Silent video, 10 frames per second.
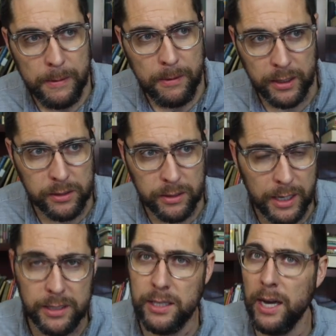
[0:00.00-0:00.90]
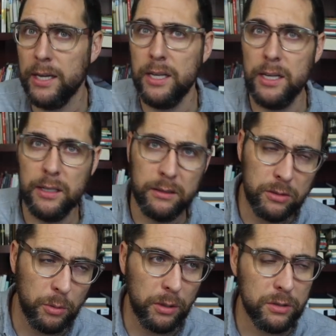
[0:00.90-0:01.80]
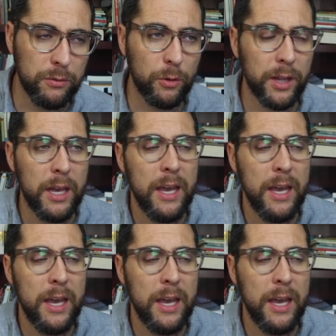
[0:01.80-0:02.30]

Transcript: things in 1990 and so on and so forth.